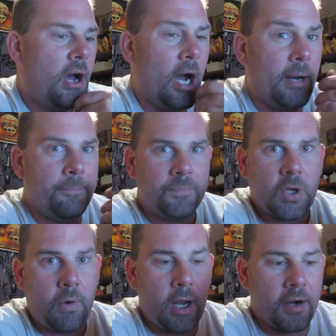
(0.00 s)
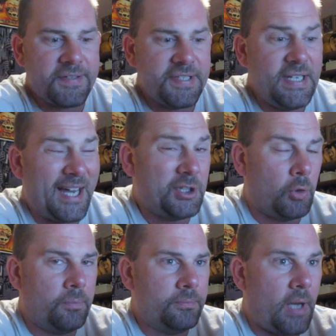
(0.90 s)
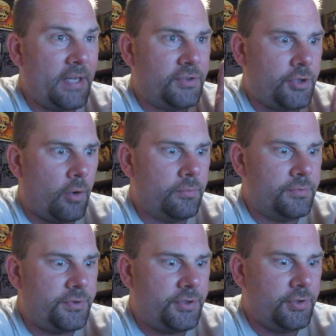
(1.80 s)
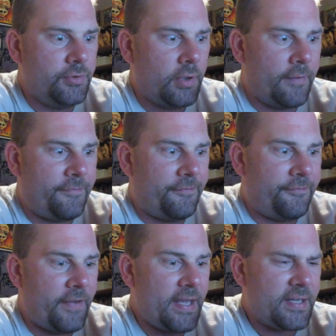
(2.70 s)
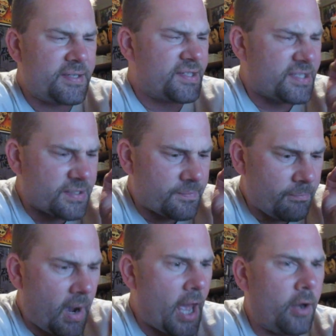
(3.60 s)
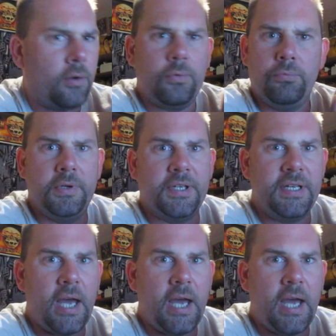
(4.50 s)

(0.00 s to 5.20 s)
Um, quite honestly, I don't I don't do a fake smile really.